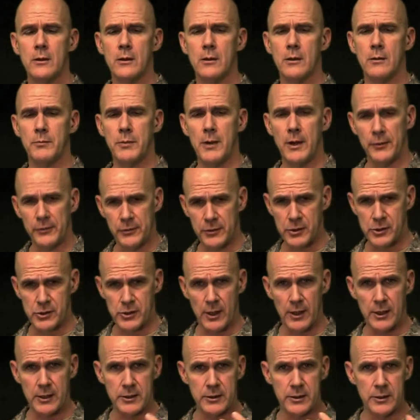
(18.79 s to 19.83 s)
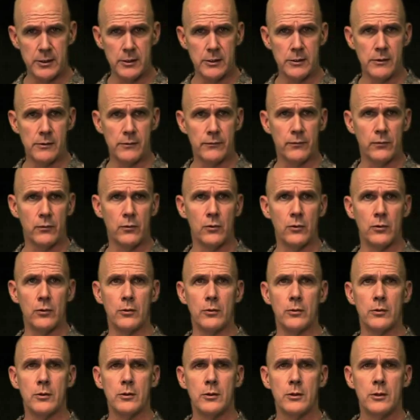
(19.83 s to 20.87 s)
about this idea
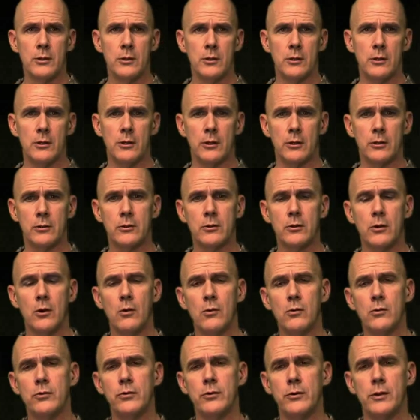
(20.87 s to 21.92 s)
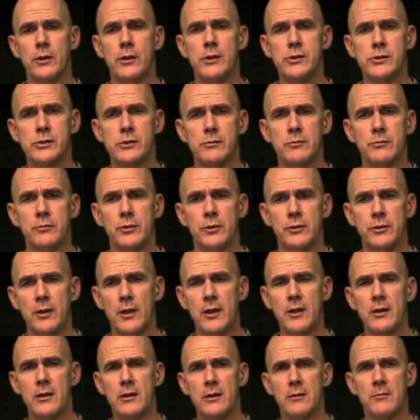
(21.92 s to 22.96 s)
for uh, co-creation, but
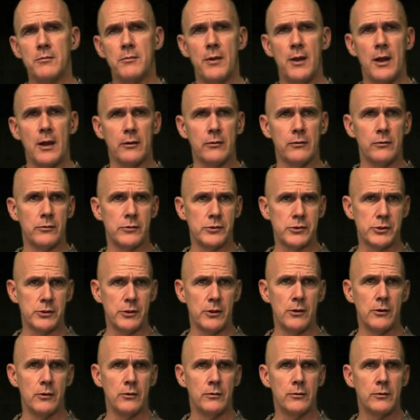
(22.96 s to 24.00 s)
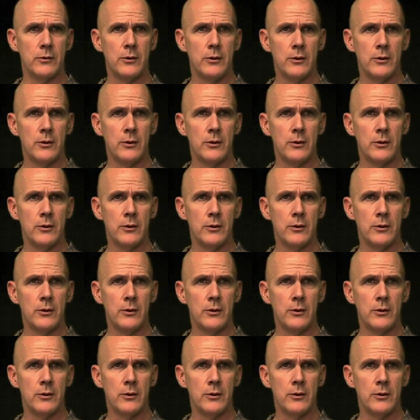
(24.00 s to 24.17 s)
not on a macro scale.